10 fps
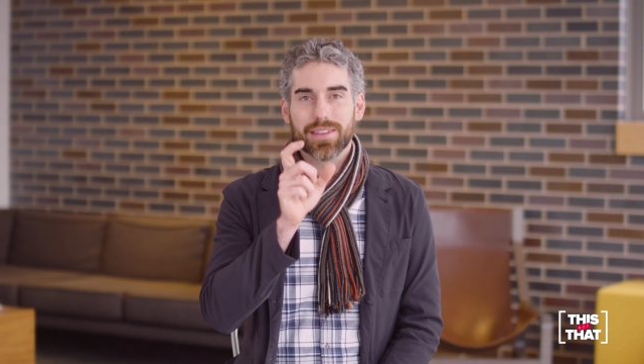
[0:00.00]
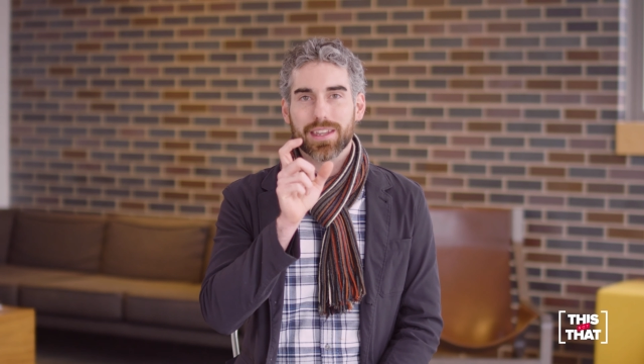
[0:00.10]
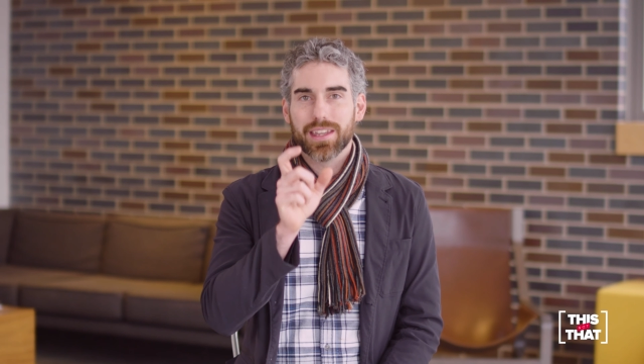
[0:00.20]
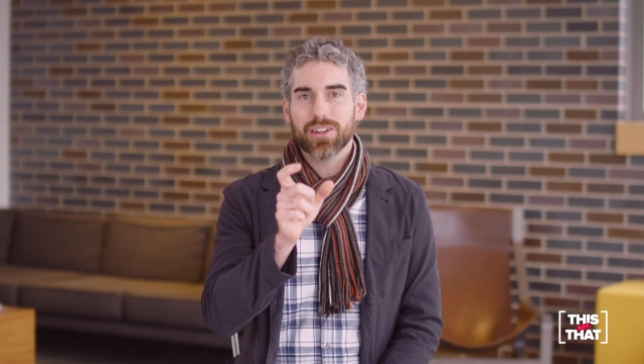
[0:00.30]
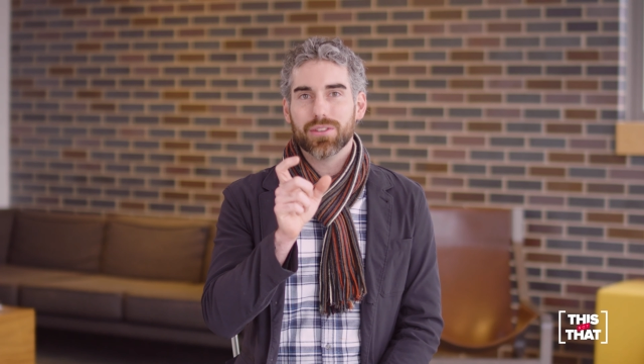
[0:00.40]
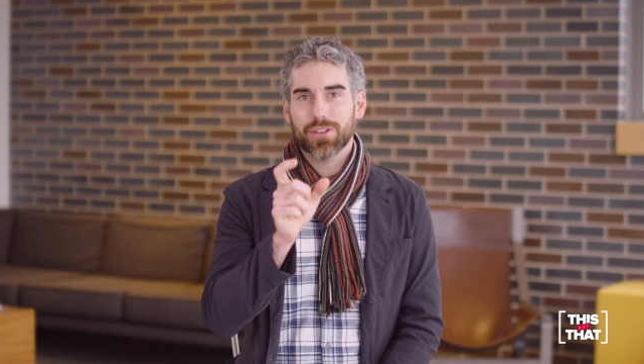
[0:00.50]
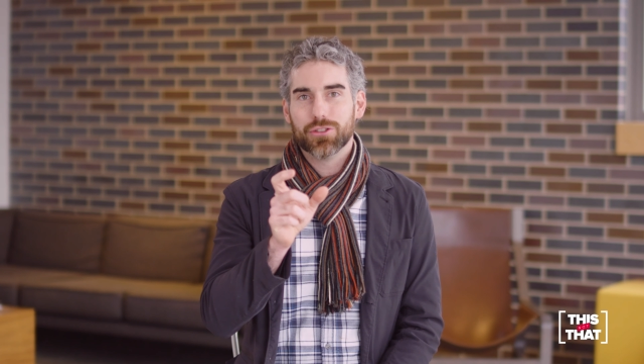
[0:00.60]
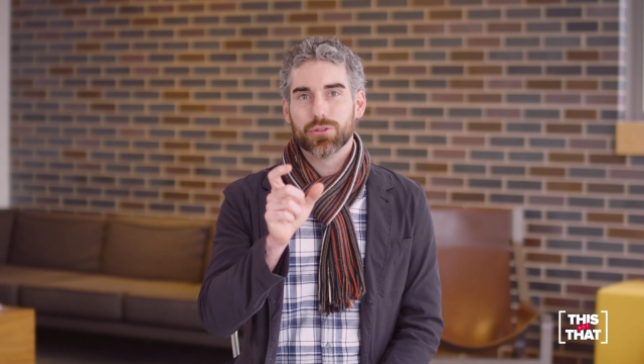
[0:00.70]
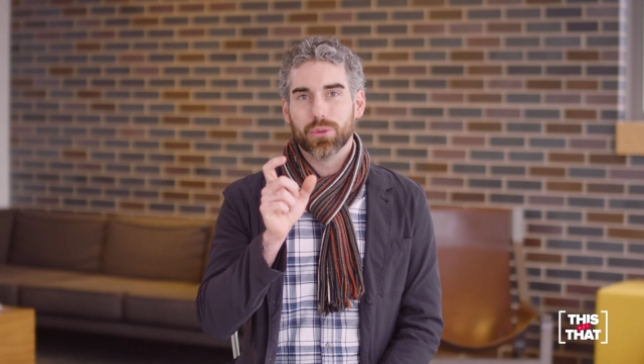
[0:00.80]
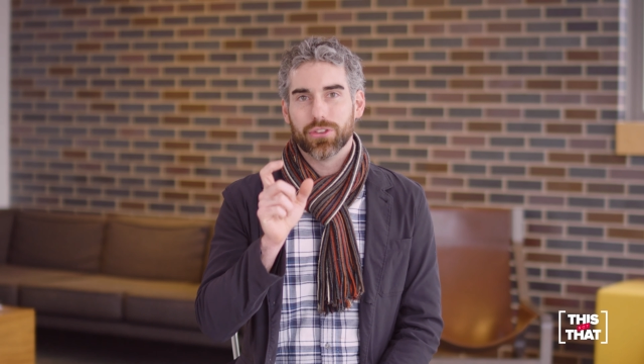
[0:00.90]
the
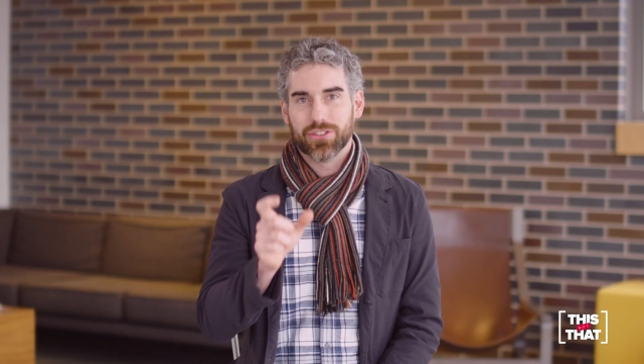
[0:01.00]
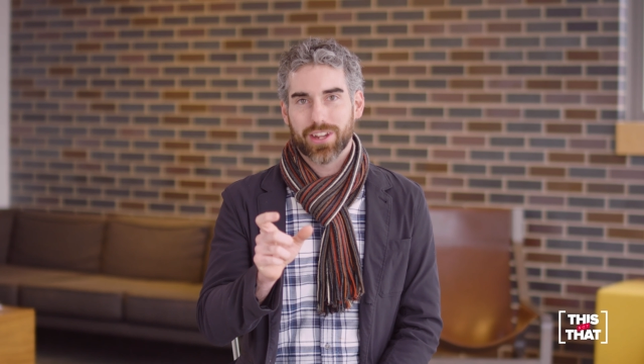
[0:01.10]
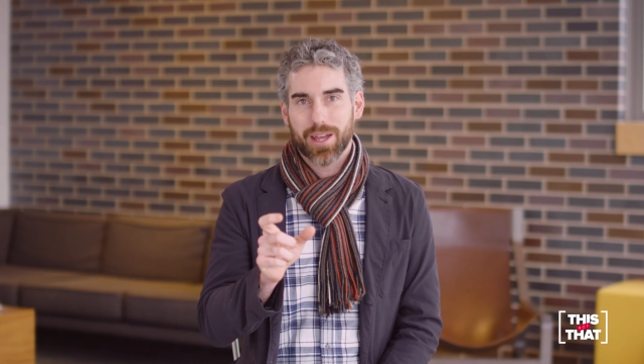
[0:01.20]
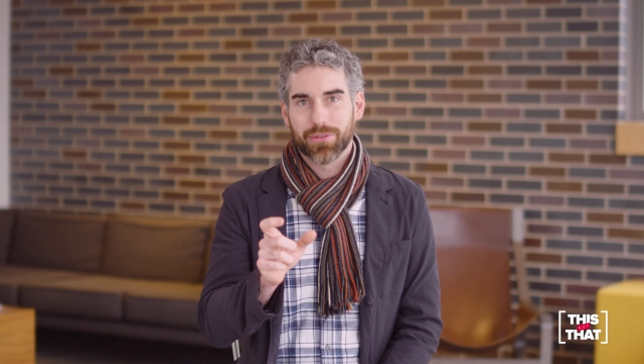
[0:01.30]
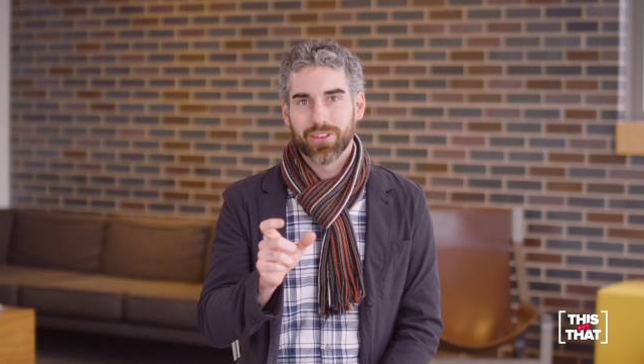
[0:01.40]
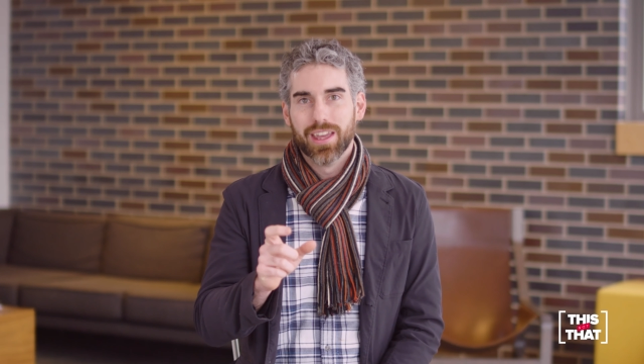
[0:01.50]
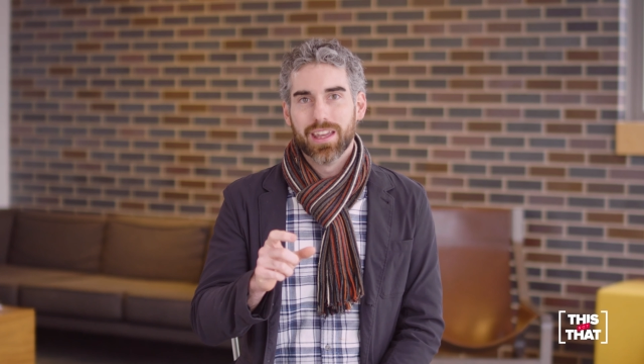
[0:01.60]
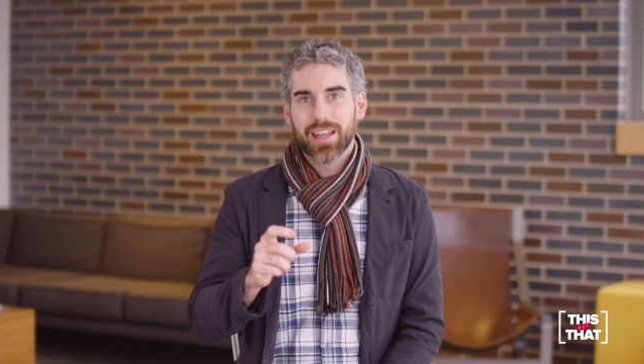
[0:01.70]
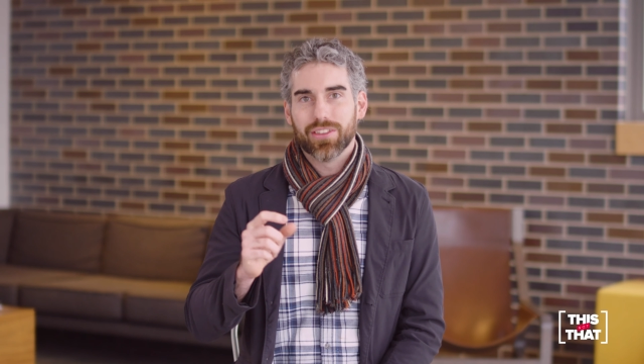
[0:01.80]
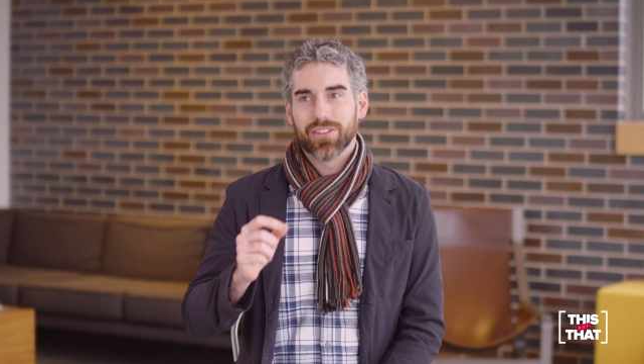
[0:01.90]
individual steps
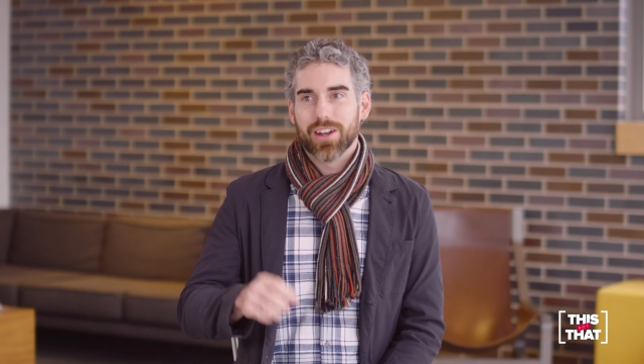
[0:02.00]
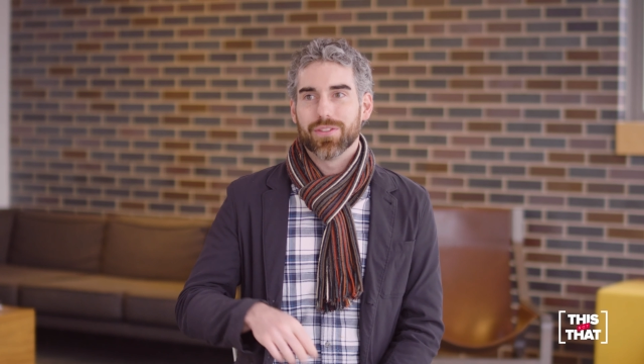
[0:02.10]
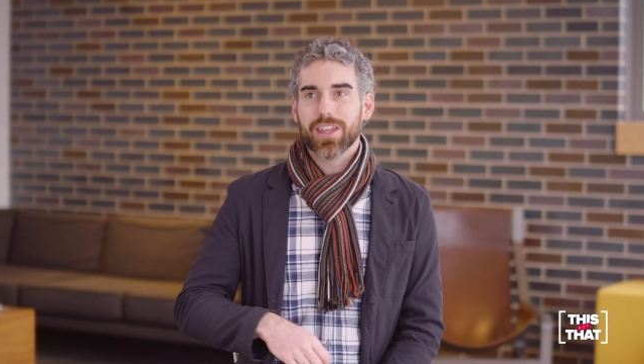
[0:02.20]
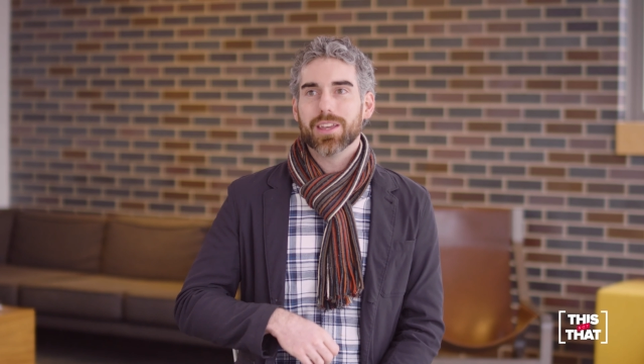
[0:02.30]
instead of